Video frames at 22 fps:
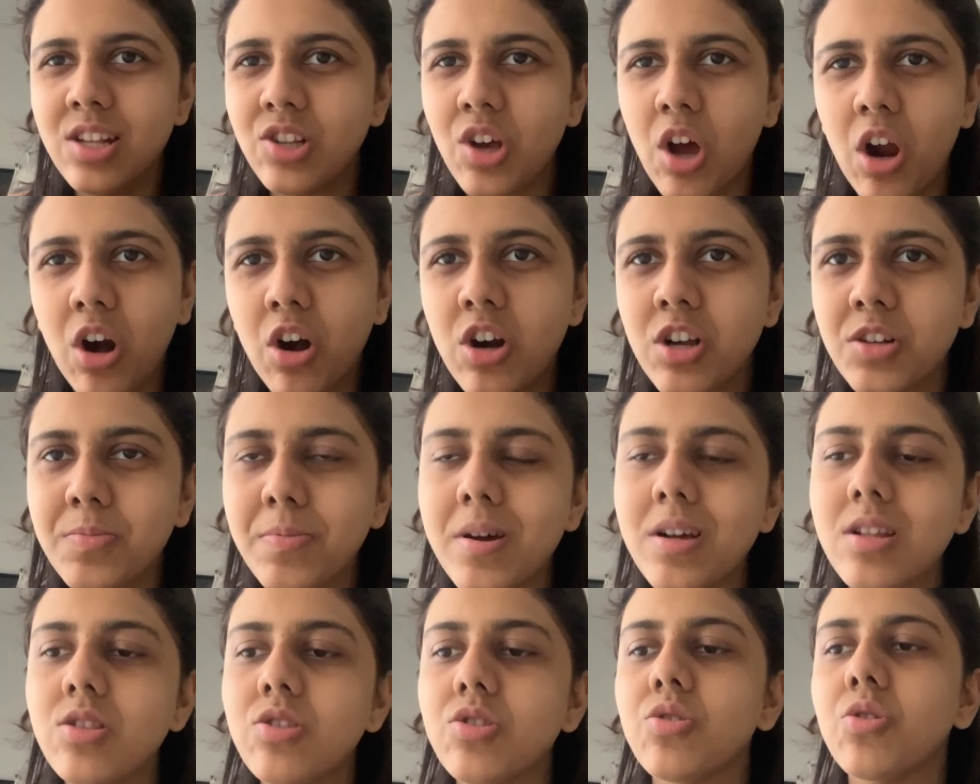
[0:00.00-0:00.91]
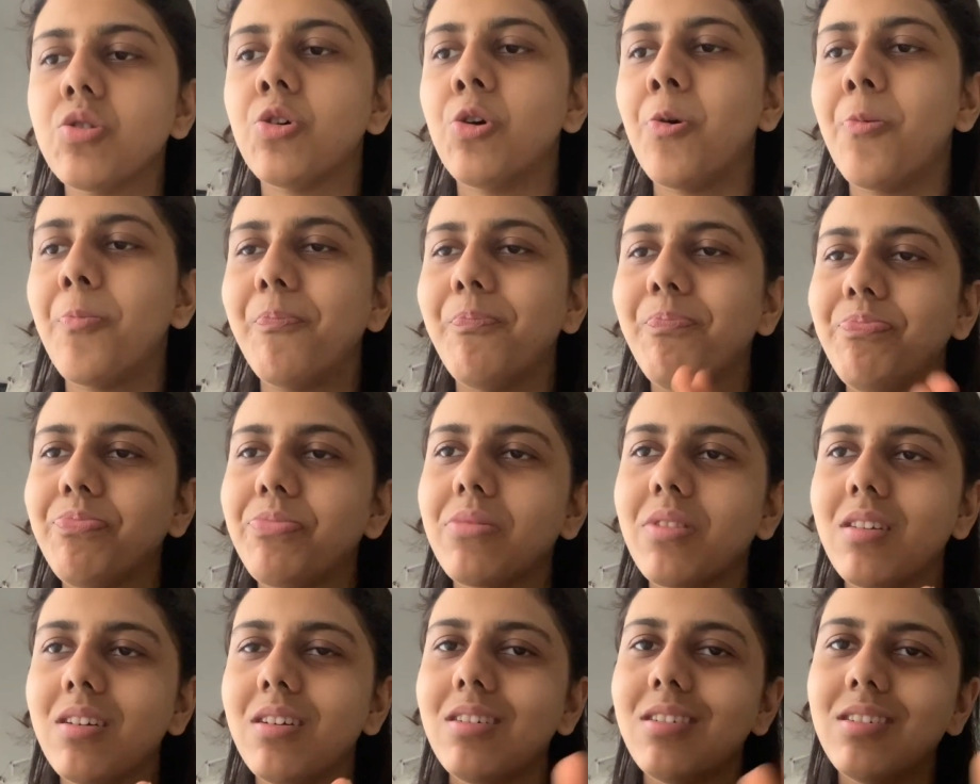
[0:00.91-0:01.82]
as hot cross buns, so
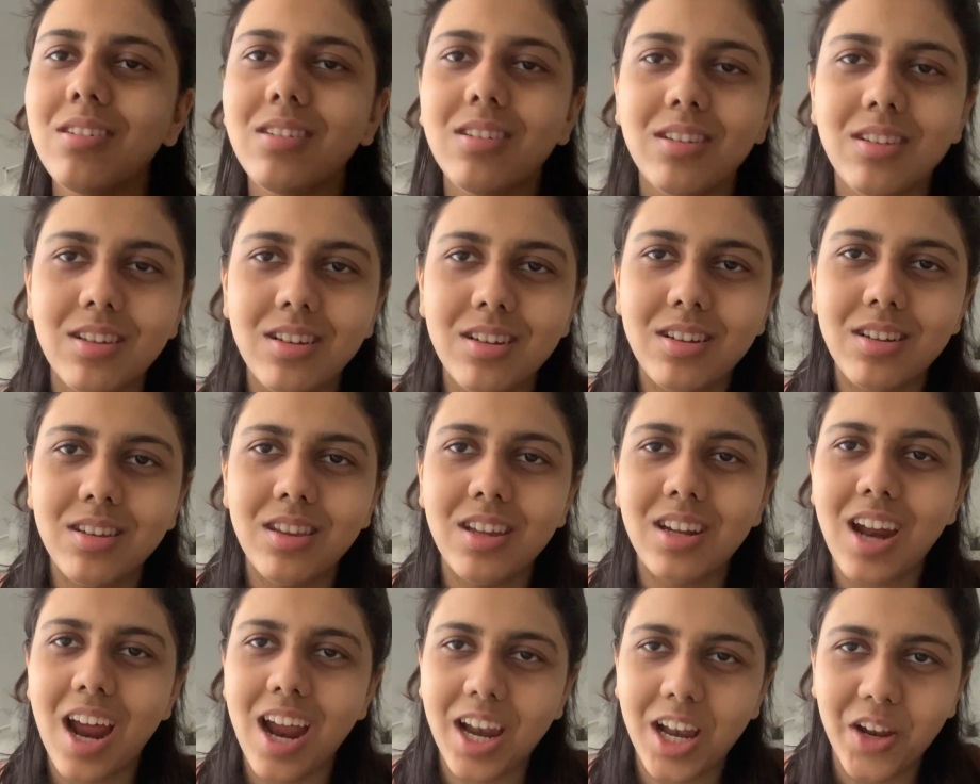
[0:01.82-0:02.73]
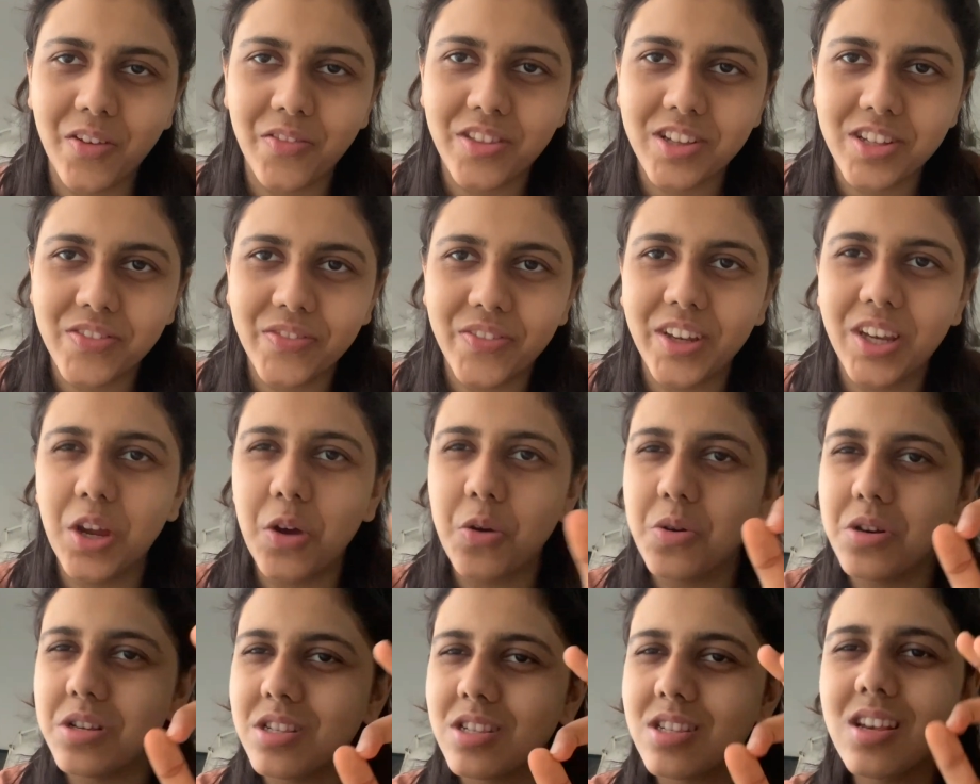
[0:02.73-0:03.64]
the title of this
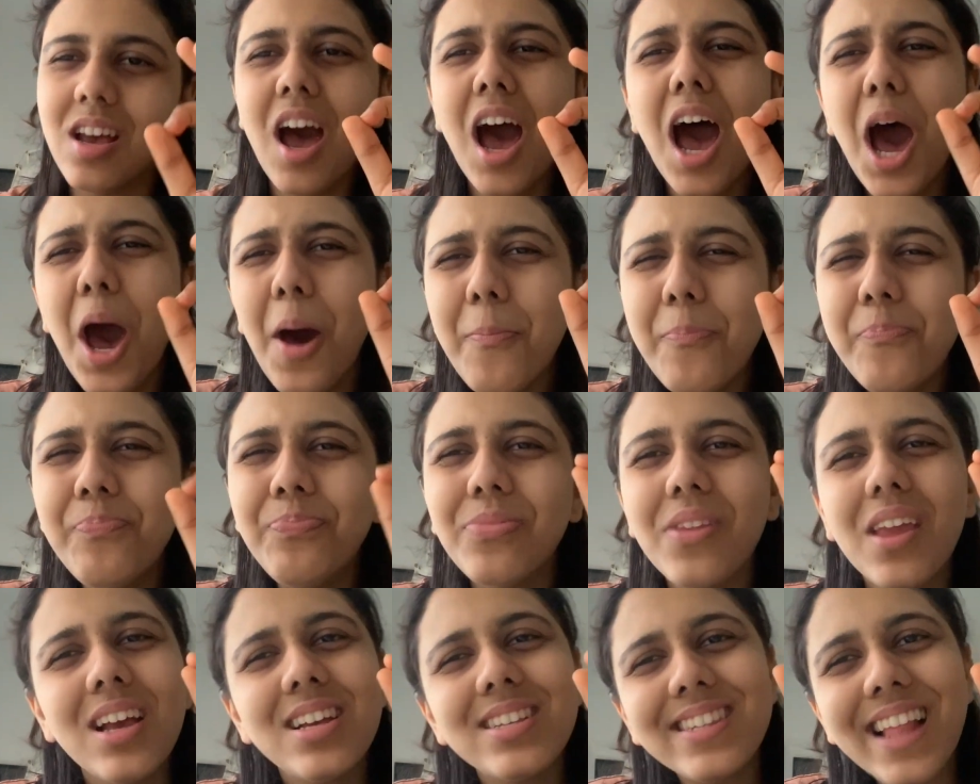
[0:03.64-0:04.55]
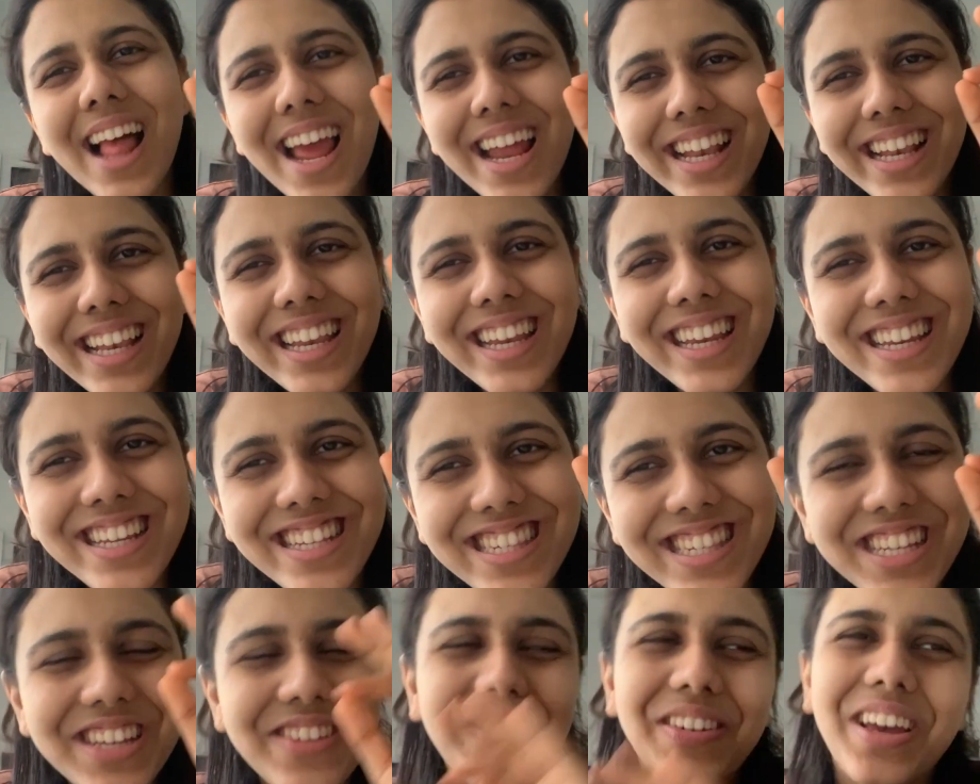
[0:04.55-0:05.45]
video is slightly
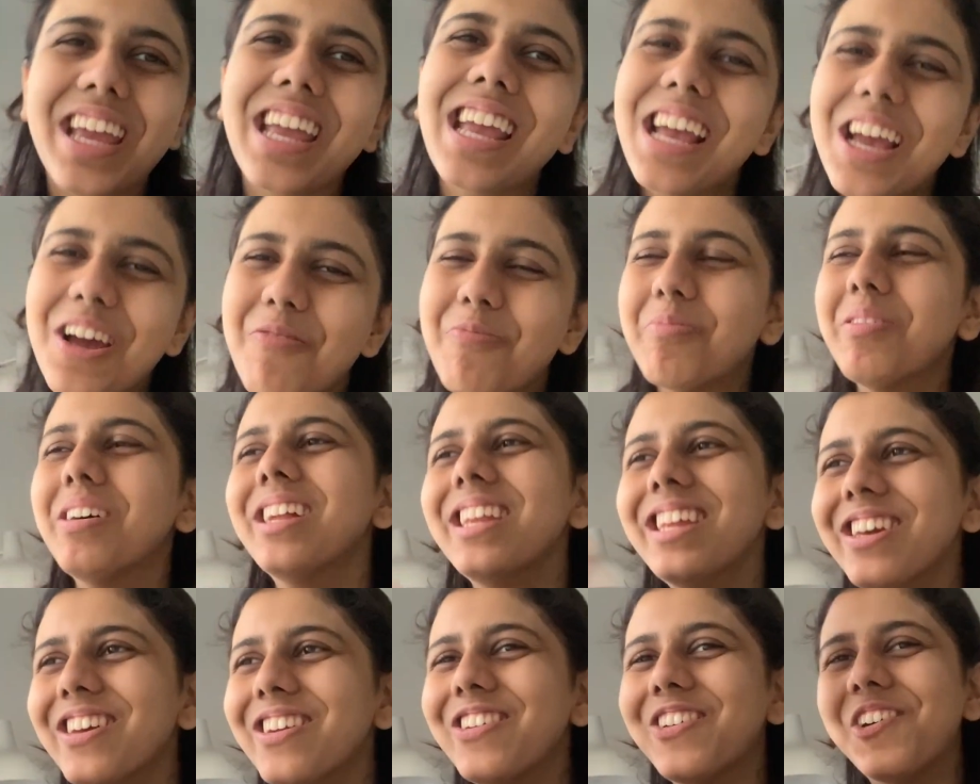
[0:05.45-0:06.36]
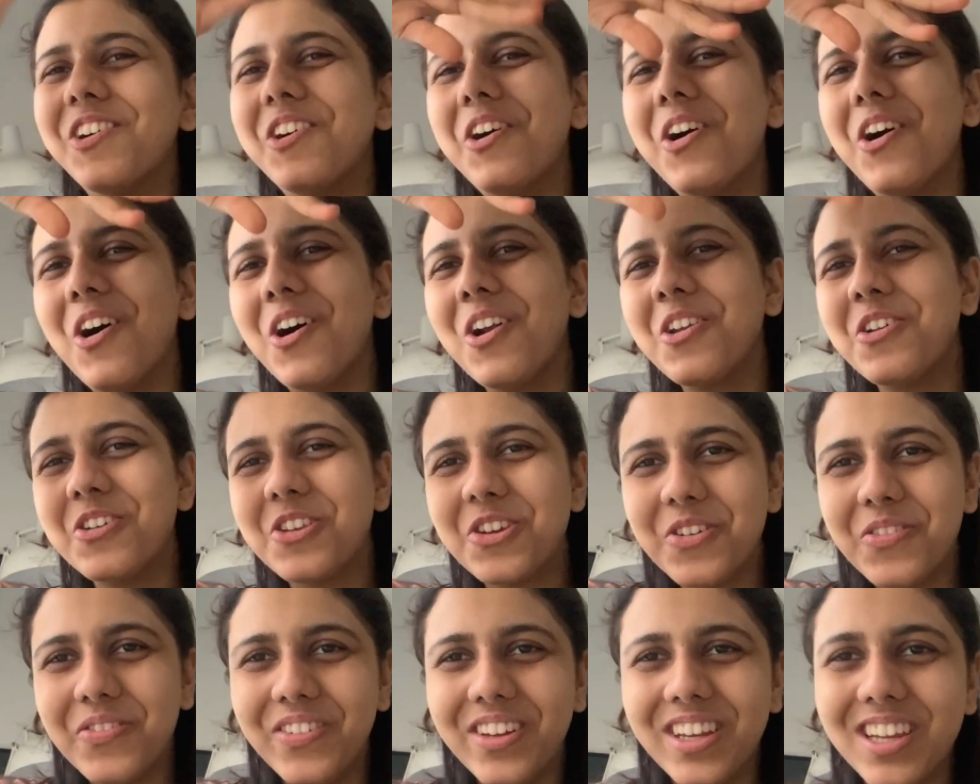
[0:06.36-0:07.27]
deceiving, but you know, all
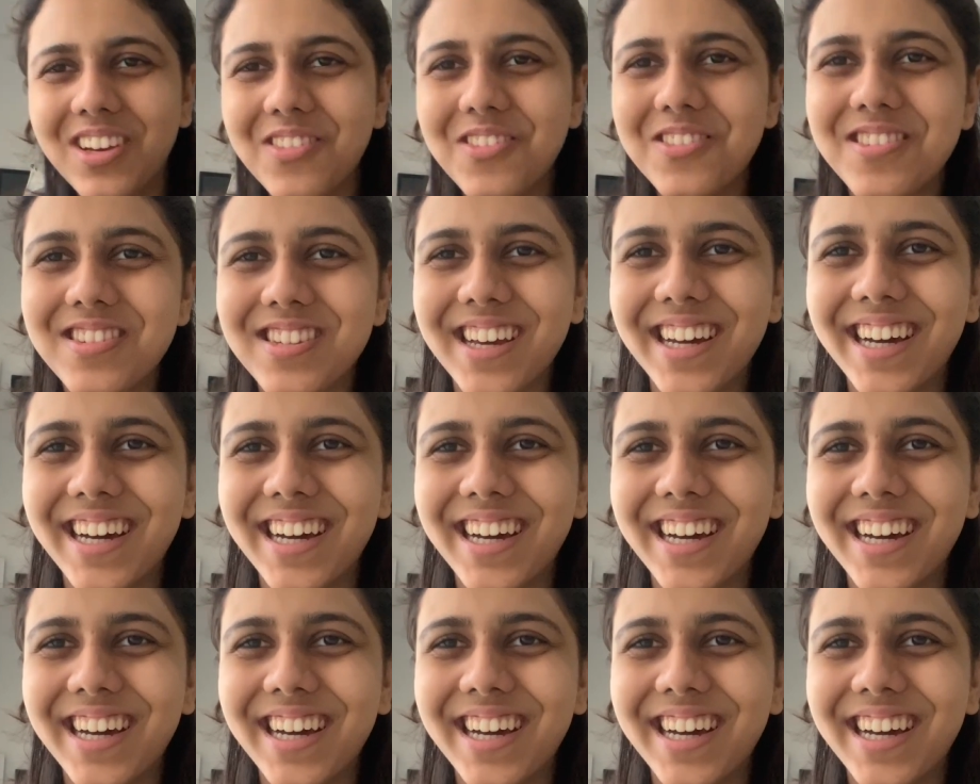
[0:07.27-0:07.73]
YouTube videos